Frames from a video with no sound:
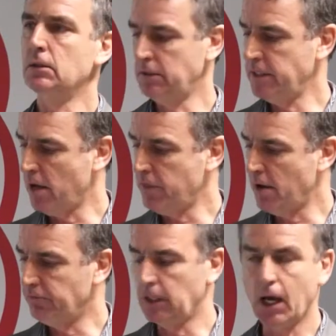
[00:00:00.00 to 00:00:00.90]
South
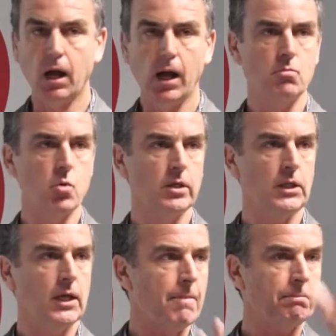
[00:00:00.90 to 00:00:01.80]
Africa and
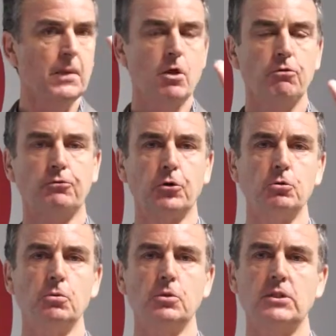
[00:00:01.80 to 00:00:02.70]
working up
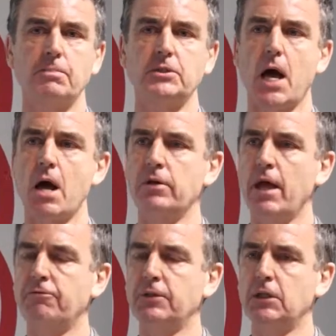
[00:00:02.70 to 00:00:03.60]
through sub-Saharan
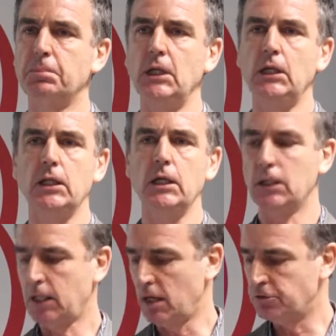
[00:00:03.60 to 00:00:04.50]
Africa, particularly in
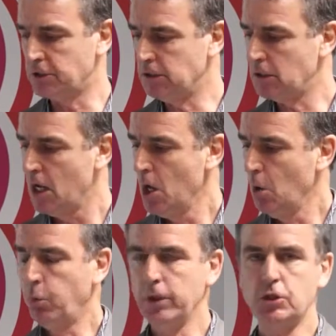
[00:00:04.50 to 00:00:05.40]
the countries
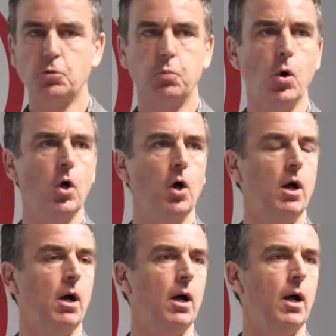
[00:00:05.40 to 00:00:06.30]
which
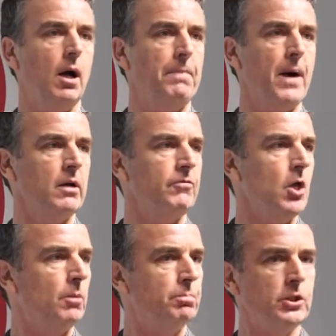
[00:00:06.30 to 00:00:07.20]
were part of
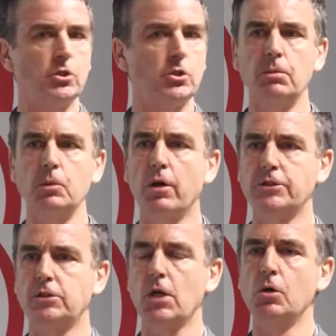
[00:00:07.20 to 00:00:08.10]
the old British
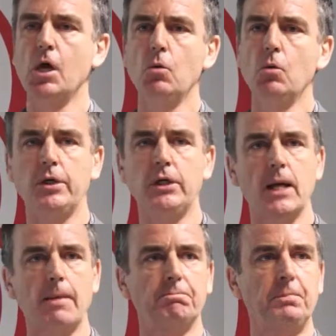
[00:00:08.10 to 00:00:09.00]
Commonwealth. So
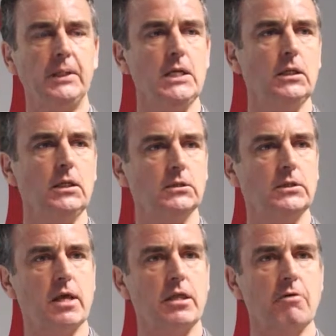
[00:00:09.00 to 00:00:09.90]
beginning in
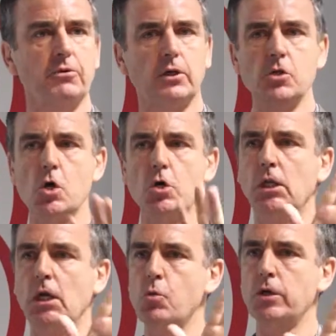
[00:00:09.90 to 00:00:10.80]
South Africa and
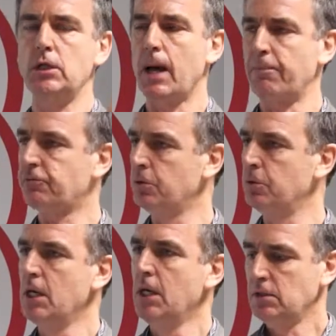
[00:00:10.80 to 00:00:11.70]
then working up
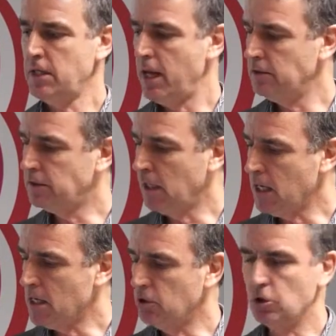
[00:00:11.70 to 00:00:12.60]
through
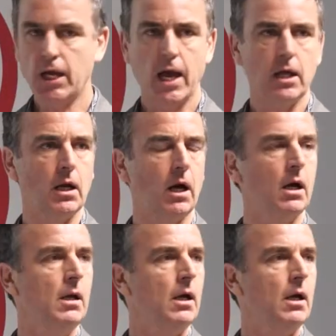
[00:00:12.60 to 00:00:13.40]
Tanzania, Uganda,